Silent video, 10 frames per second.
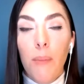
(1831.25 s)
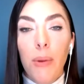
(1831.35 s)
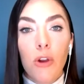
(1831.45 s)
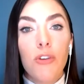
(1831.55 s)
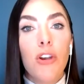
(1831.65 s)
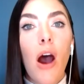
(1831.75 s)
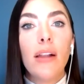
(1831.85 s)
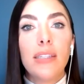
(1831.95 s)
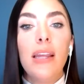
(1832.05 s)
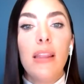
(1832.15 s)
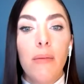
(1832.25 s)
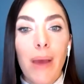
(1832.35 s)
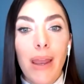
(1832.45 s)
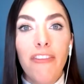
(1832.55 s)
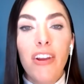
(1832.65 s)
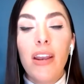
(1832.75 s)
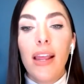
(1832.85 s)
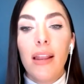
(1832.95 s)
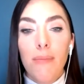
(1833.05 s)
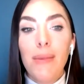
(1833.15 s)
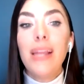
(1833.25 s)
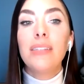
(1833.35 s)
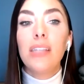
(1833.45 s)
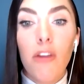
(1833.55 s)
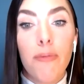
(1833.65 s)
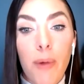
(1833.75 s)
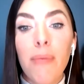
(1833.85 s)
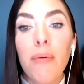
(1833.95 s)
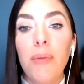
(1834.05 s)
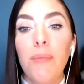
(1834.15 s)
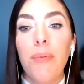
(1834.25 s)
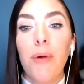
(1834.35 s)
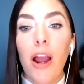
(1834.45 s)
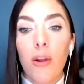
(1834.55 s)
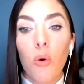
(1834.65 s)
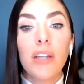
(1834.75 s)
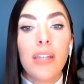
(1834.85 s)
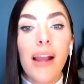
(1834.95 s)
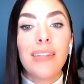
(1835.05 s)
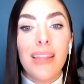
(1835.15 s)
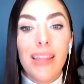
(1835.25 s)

but you're not seeing the benefit, it means that you've probably prioritized